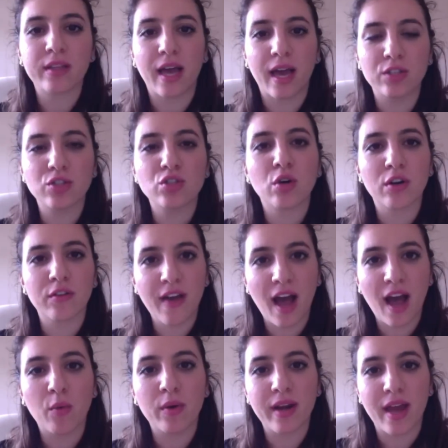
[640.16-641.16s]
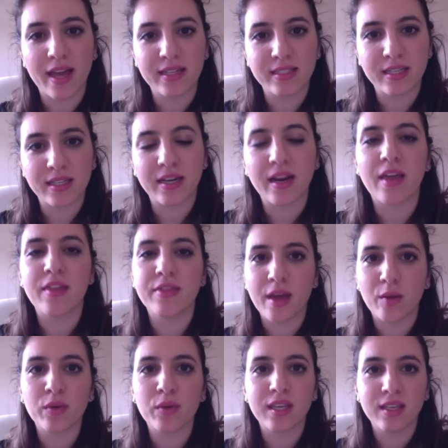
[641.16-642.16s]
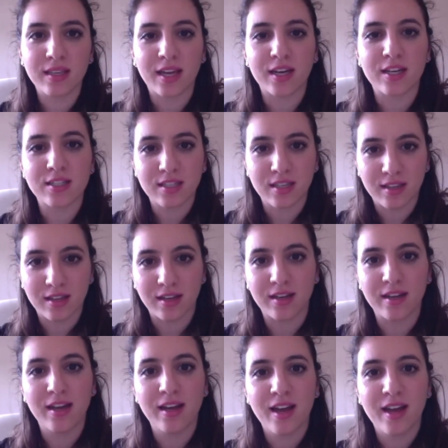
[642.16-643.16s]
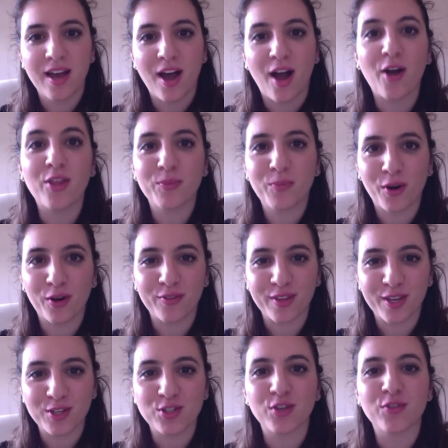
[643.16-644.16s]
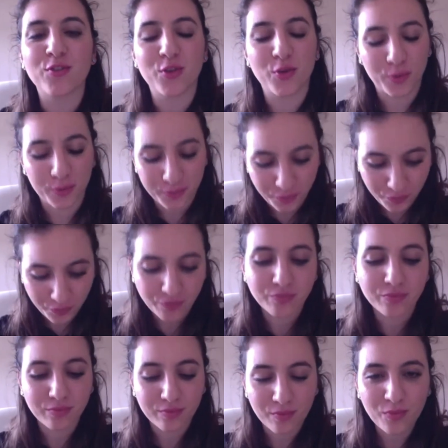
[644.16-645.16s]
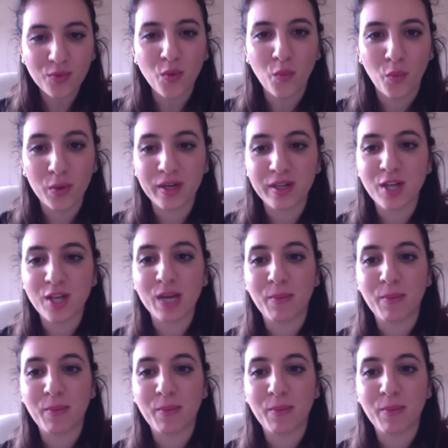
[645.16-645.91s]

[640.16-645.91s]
that, sort of how it ended, and then we can get into the other part of the interview. We're going to talk